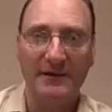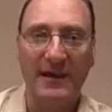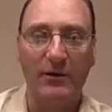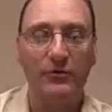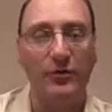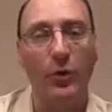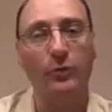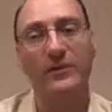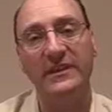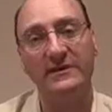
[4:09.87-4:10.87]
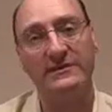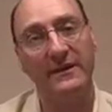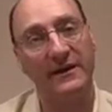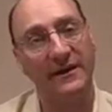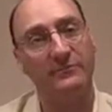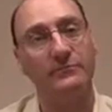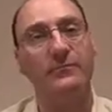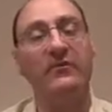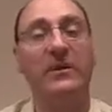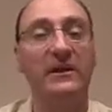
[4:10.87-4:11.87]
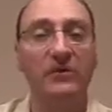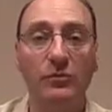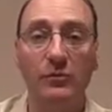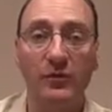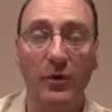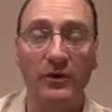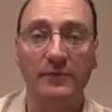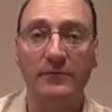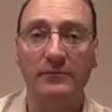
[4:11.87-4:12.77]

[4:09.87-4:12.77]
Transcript: Now, to hopefully then set it up, everybody can move forward.